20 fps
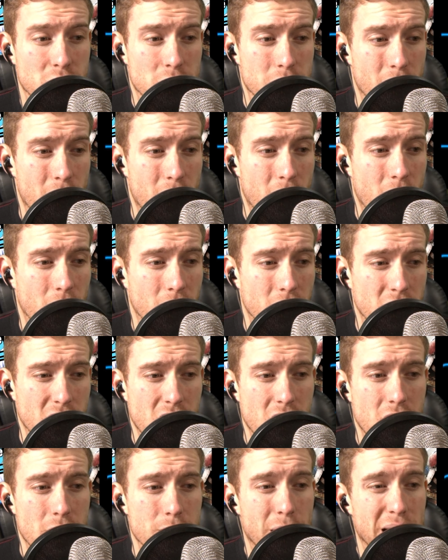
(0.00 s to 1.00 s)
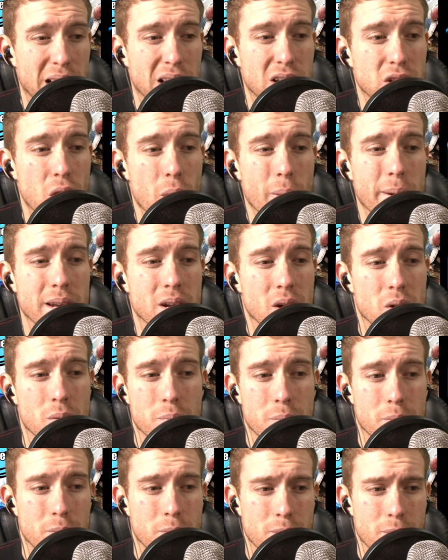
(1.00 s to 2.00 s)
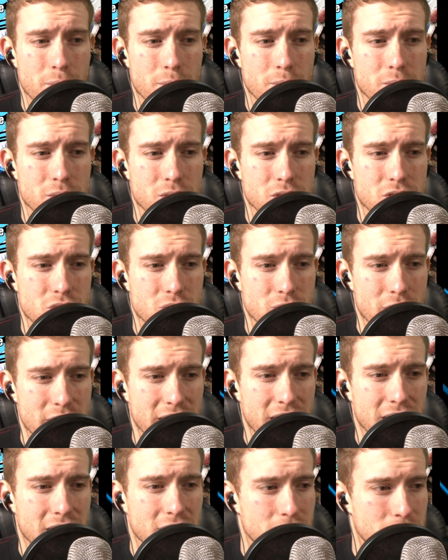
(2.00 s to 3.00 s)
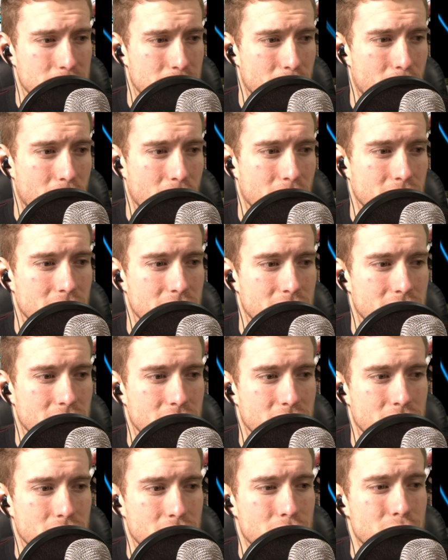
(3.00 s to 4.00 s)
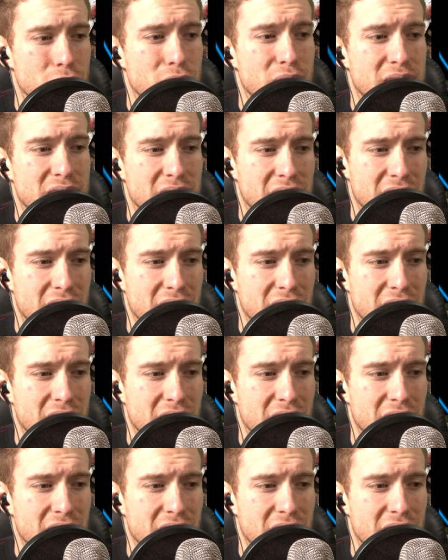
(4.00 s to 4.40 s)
a ball. By glowing or shrinking the ball, you can